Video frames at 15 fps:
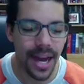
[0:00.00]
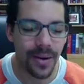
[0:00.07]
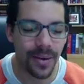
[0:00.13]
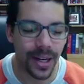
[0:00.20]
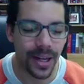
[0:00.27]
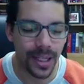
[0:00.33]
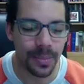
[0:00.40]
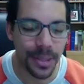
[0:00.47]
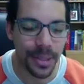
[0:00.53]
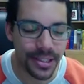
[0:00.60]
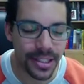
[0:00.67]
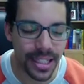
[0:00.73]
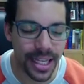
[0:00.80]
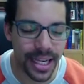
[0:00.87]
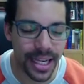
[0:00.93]
that we're
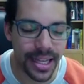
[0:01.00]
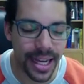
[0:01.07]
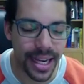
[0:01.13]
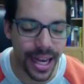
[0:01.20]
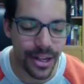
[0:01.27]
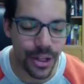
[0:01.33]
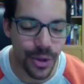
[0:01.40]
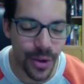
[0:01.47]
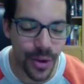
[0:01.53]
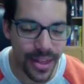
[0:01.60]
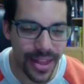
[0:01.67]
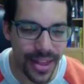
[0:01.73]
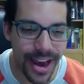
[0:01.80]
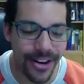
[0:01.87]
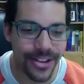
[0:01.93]
experiencing, and that, God, you are
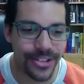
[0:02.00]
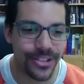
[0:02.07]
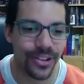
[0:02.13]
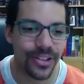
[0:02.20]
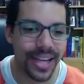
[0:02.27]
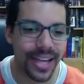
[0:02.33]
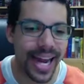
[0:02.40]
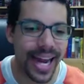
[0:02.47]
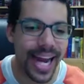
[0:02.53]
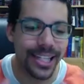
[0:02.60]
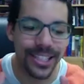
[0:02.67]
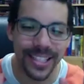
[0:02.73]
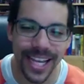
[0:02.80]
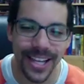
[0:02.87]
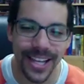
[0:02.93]
there. And so, God, I
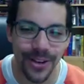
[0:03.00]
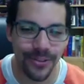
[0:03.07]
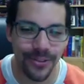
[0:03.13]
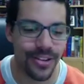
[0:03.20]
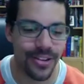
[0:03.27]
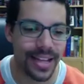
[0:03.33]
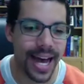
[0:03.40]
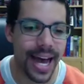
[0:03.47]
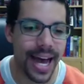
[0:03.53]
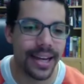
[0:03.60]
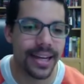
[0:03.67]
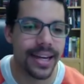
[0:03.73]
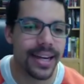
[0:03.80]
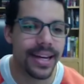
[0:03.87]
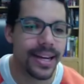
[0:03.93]
just thank you for that.
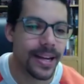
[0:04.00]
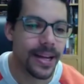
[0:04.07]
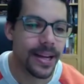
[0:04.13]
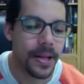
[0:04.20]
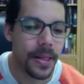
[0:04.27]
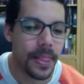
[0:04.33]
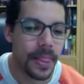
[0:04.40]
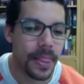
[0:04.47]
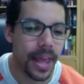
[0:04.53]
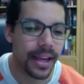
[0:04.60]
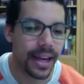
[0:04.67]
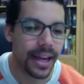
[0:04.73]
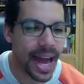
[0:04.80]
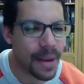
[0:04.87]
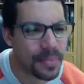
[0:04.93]

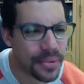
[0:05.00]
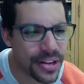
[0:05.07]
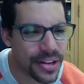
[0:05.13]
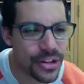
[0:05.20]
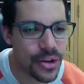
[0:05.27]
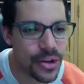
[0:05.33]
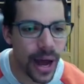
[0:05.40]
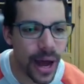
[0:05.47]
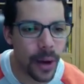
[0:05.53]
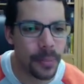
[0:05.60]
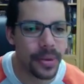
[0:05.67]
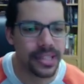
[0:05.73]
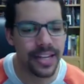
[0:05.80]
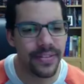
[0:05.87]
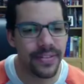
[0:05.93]
And God, I pray that you help
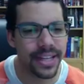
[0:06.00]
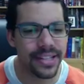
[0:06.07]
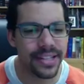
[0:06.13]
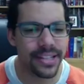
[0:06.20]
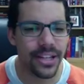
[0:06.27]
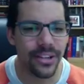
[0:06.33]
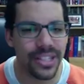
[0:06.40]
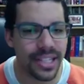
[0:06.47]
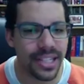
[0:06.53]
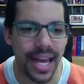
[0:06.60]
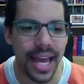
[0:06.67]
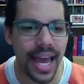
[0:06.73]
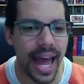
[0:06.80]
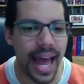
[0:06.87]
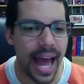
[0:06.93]
us even consider
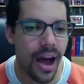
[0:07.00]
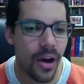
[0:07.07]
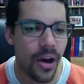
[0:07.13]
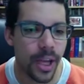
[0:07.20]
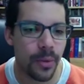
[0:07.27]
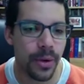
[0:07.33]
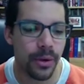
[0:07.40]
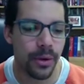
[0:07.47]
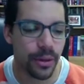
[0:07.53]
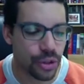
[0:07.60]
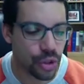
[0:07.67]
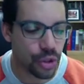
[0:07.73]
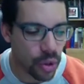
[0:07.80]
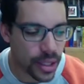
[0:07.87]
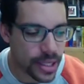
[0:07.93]
today, how can we
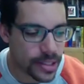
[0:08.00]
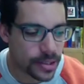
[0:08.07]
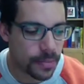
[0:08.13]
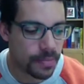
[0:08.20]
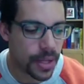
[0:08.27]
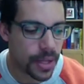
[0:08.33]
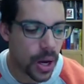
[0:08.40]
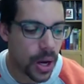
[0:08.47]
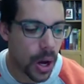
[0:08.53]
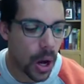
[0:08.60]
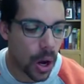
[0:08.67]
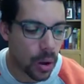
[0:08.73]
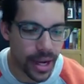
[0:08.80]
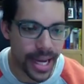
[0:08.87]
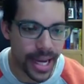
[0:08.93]
rejoice
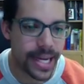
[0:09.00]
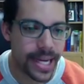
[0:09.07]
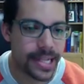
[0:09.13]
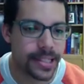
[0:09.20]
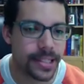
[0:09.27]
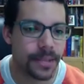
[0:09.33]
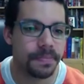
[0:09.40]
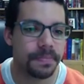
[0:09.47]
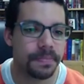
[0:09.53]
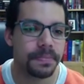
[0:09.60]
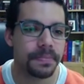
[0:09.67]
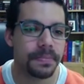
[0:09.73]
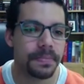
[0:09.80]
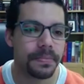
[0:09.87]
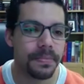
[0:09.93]
always
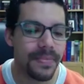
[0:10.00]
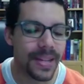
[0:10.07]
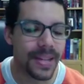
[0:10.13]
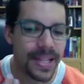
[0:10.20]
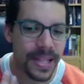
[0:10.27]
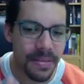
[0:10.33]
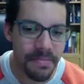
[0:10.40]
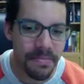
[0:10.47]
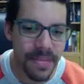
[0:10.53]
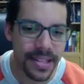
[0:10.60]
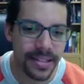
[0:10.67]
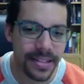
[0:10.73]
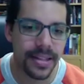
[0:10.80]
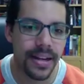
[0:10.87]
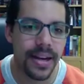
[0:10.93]
in the
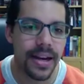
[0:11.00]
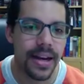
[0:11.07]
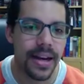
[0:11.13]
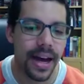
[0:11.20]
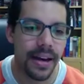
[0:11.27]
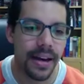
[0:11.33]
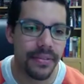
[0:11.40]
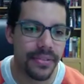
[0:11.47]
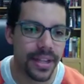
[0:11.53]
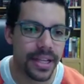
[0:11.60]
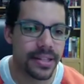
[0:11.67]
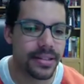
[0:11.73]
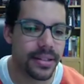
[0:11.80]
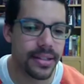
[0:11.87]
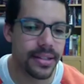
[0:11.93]
midst of
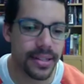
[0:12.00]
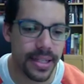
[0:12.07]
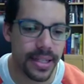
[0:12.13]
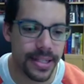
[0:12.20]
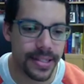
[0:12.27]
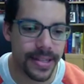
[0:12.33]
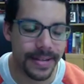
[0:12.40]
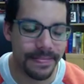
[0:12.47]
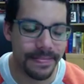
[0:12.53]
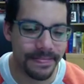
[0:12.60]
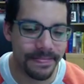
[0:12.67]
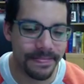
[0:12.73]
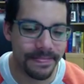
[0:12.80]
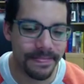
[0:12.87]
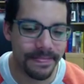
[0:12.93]
this season?
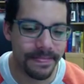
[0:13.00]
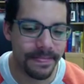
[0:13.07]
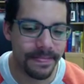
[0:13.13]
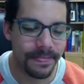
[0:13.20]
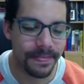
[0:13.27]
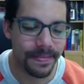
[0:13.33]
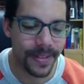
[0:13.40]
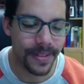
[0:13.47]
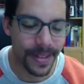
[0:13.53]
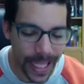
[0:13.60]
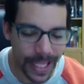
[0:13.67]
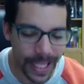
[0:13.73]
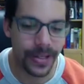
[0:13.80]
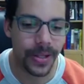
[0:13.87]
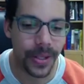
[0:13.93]

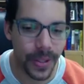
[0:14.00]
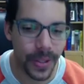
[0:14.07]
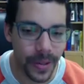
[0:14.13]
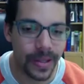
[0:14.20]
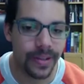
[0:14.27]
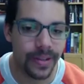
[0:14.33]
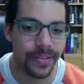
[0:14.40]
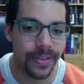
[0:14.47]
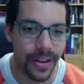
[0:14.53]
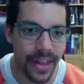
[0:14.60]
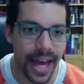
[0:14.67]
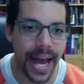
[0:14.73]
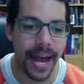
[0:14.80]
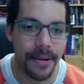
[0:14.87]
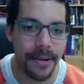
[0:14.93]
Thank you for
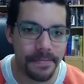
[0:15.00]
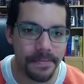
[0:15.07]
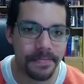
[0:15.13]
that.